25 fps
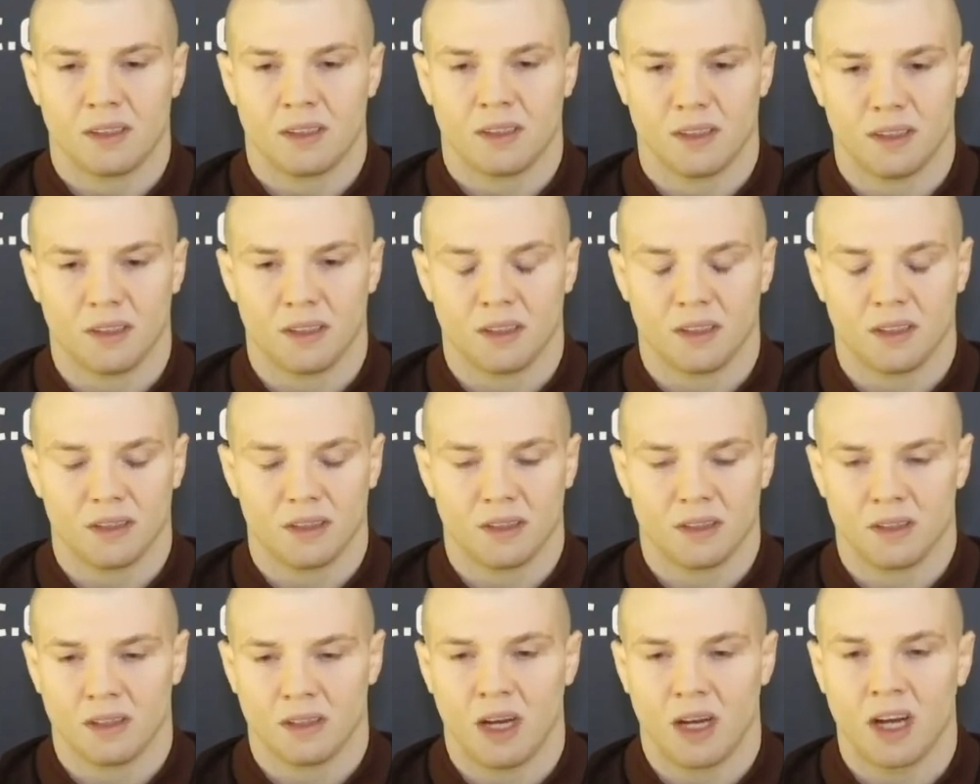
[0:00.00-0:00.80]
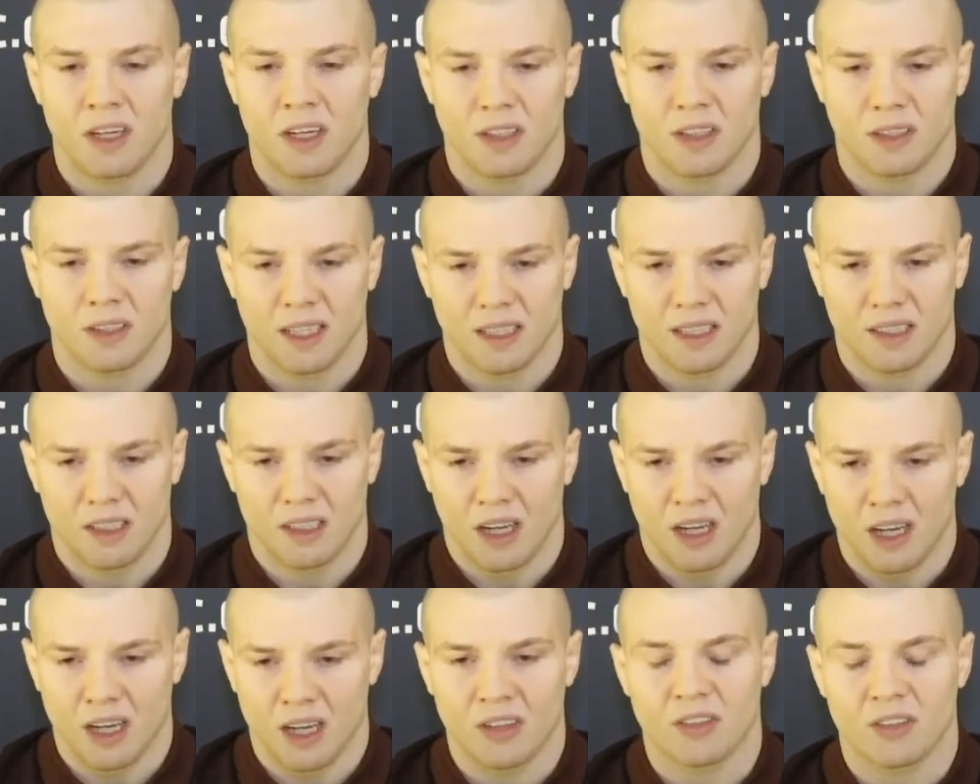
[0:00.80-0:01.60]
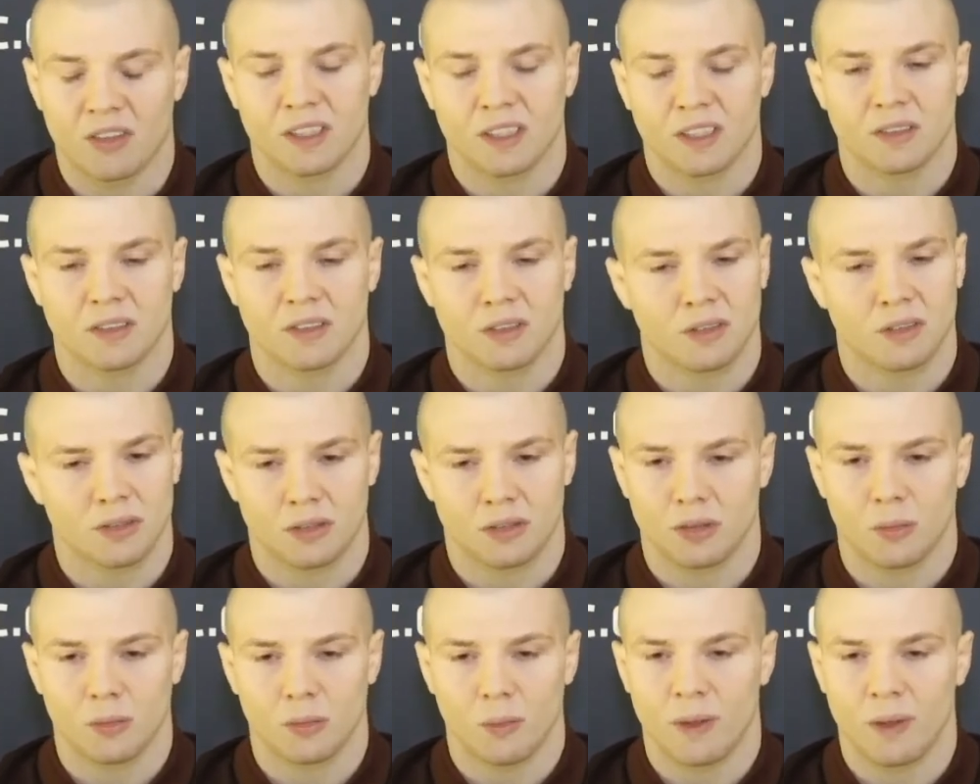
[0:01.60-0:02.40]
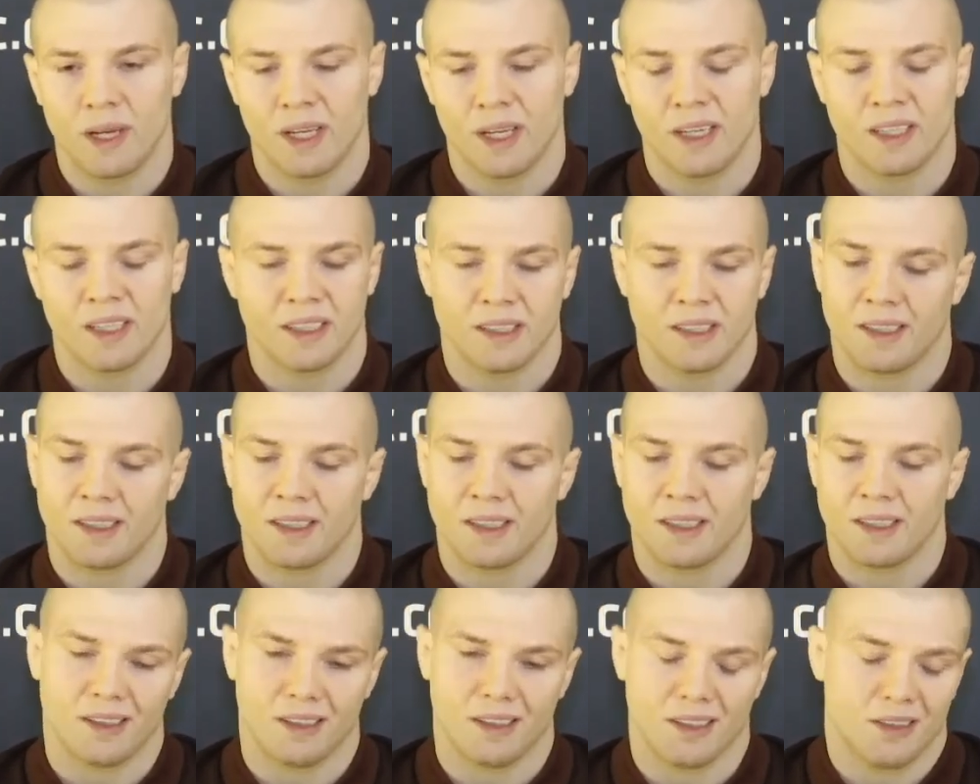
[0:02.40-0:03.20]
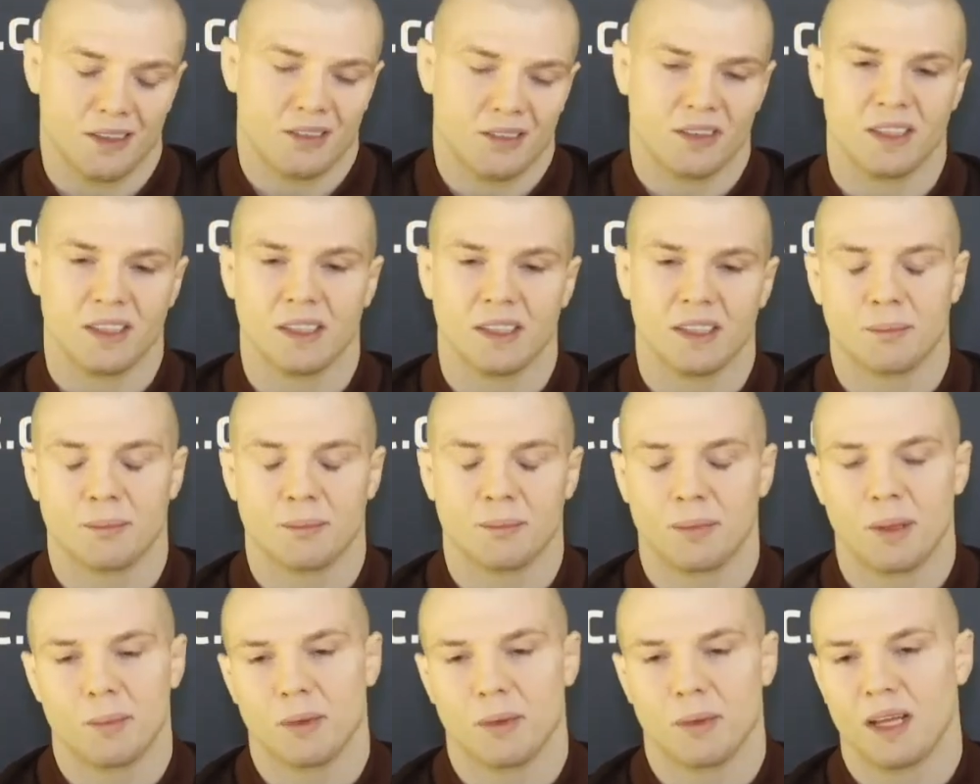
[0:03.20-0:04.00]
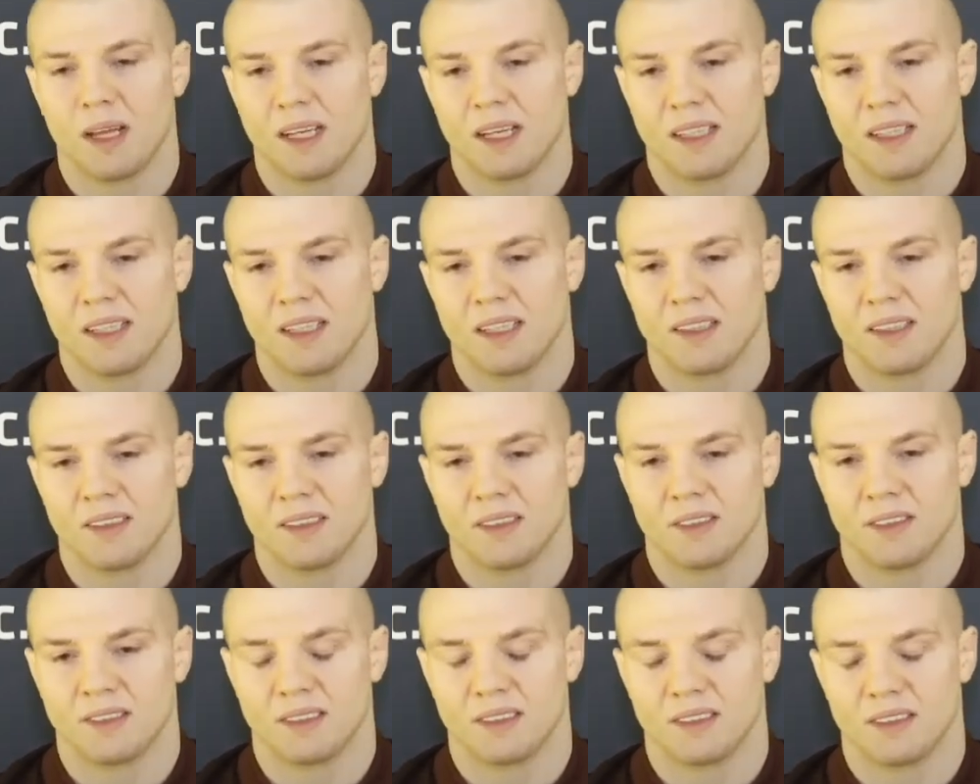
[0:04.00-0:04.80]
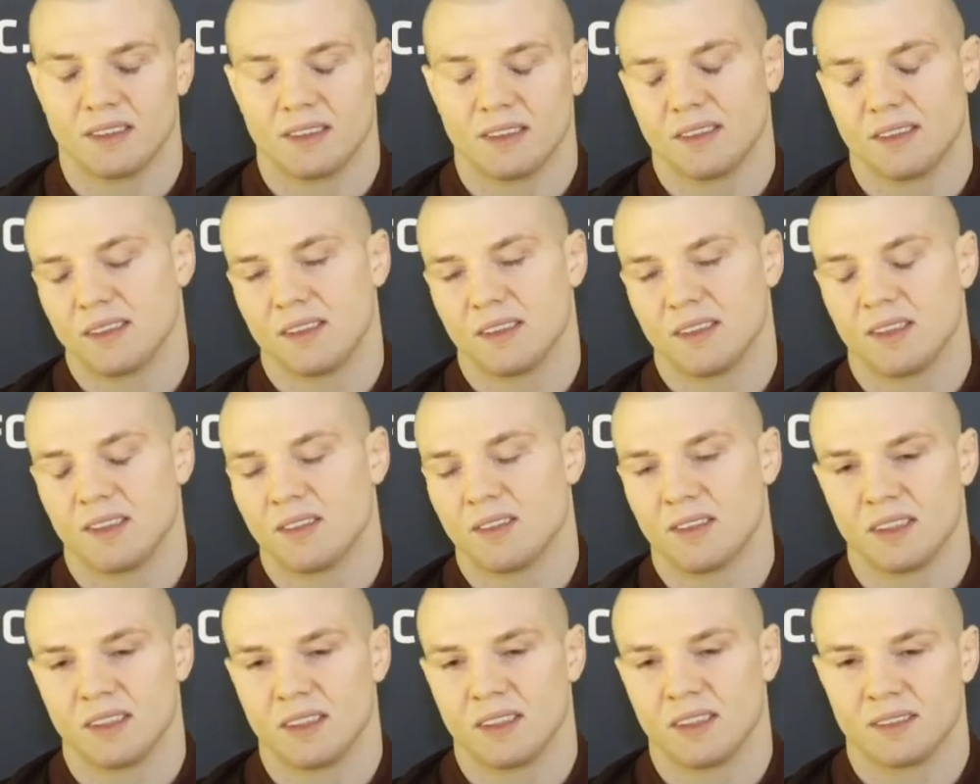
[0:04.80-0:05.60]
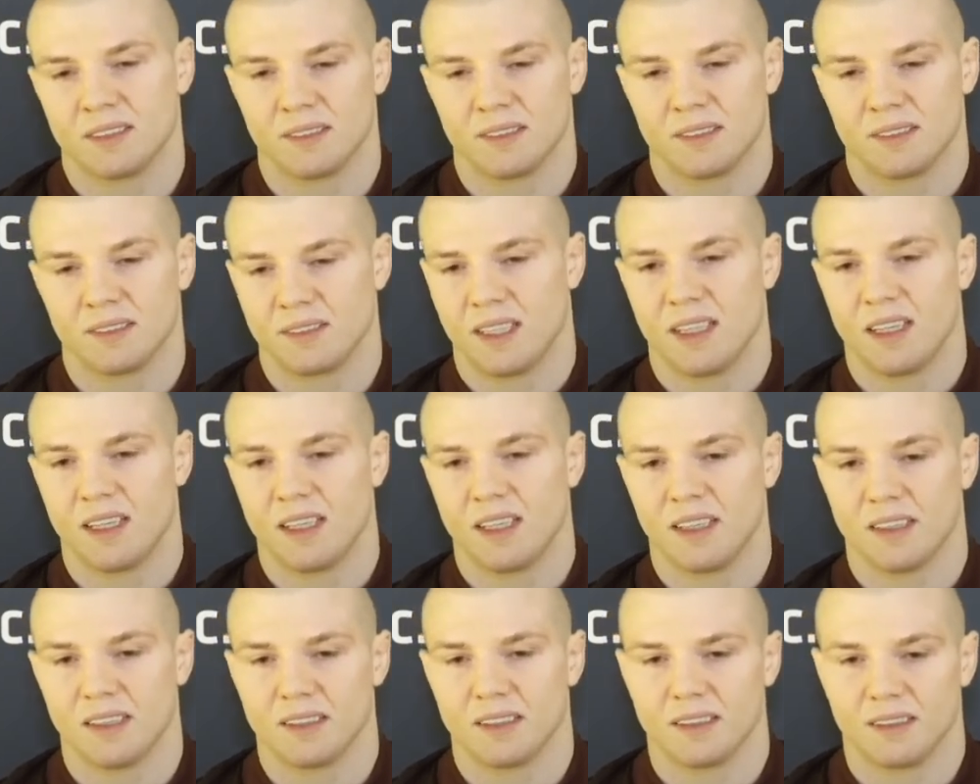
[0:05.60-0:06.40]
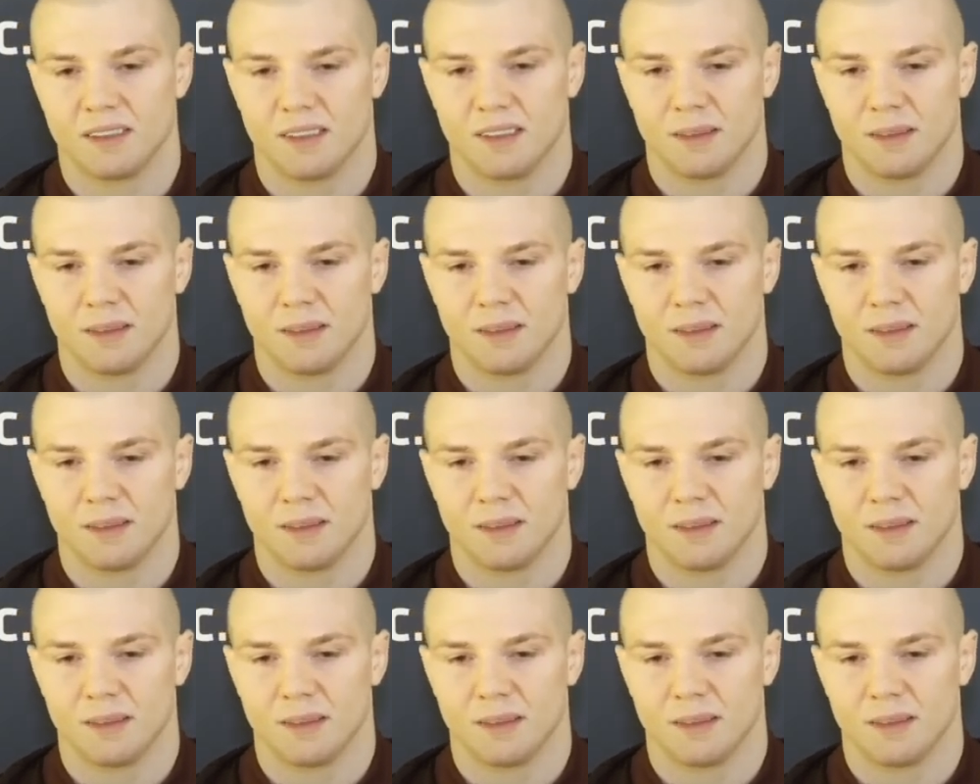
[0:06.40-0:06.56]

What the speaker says: hungry to win, and I don't think people like that, you know. I don't like it.